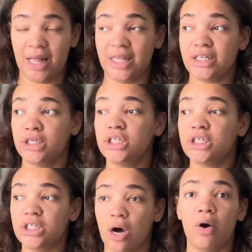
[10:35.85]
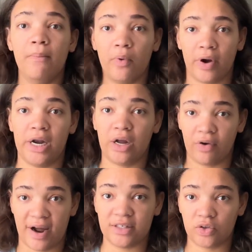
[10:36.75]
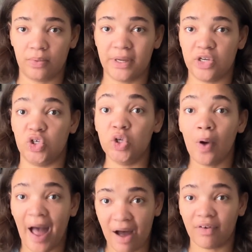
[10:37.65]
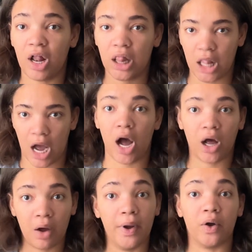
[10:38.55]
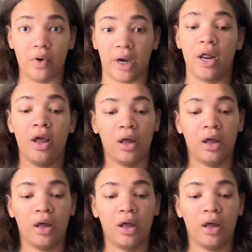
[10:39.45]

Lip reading: And this is so important in grad school because you have a lot going on.